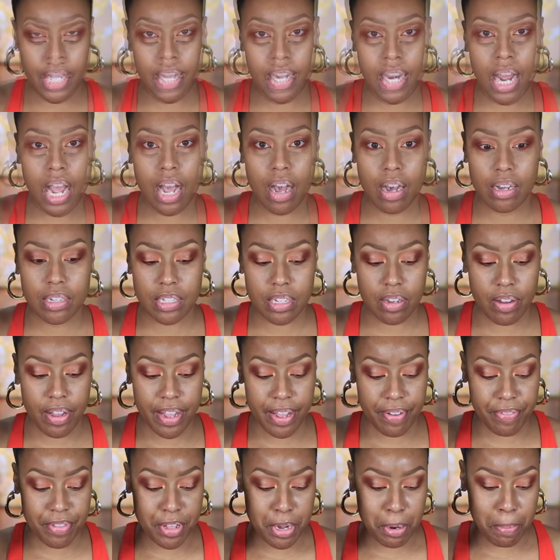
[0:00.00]
and I also
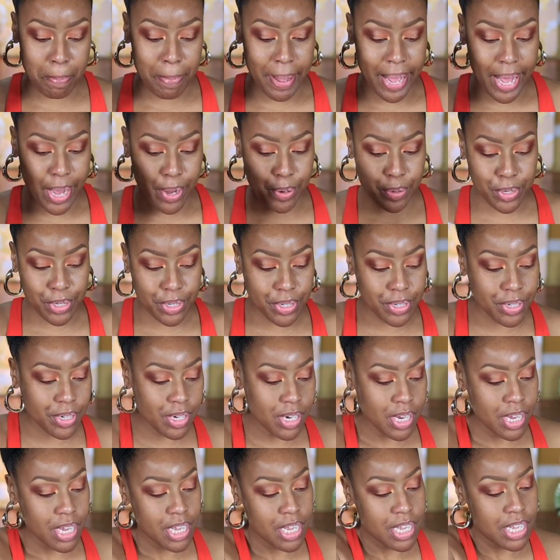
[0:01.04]
have their powder.
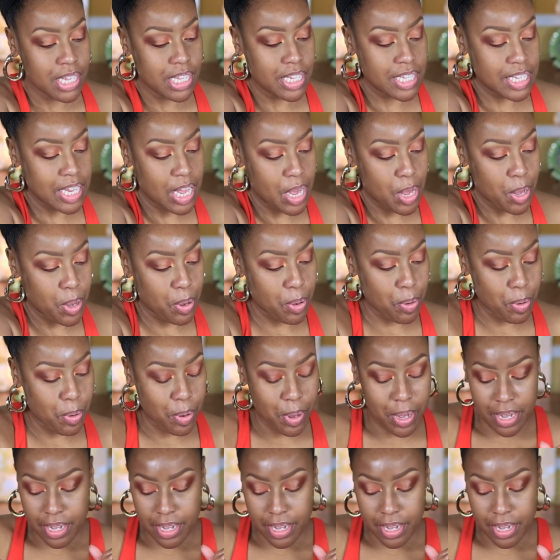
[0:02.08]
So